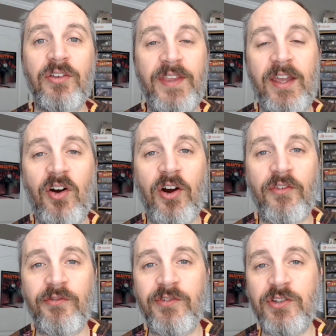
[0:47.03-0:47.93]
They are
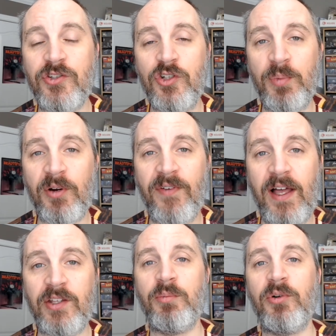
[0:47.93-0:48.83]
super
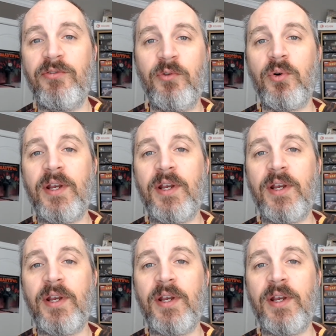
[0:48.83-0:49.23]
valuable for